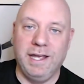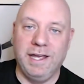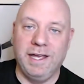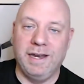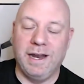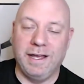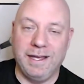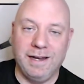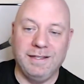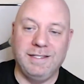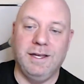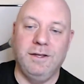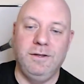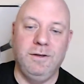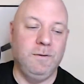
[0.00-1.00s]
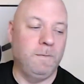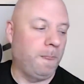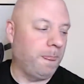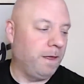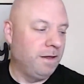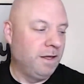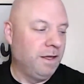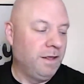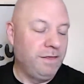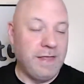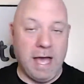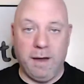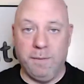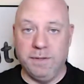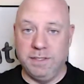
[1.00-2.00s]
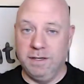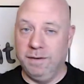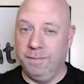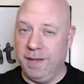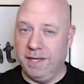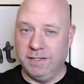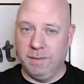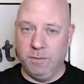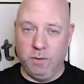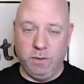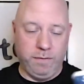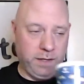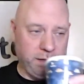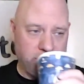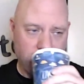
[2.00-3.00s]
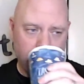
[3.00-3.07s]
And I got to tell you, that was an amazing movie.